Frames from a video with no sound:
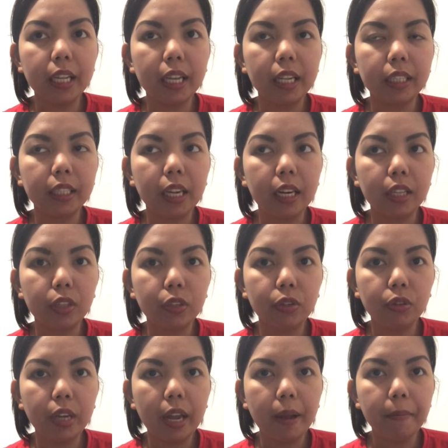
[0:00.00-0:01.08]
it and send it
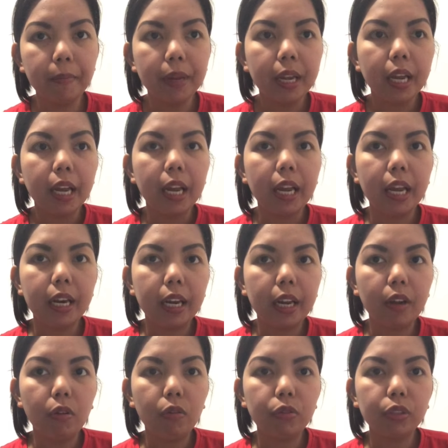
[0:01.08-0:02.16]
to them, and
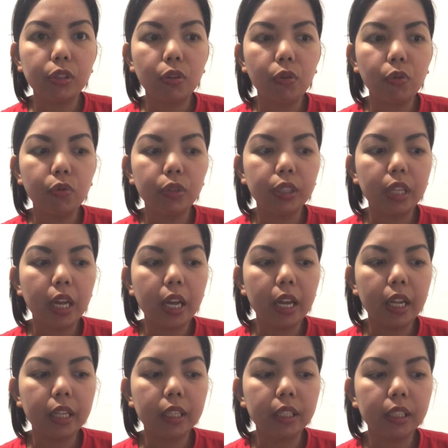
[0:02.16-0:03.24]
I also
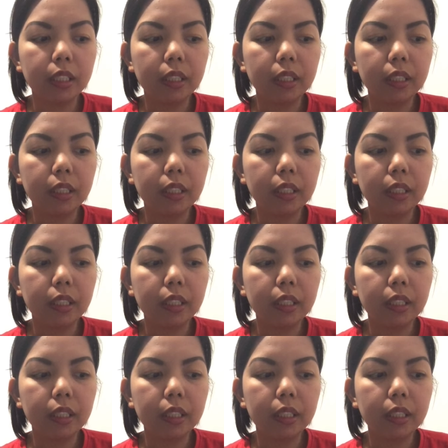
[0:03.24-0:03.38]
send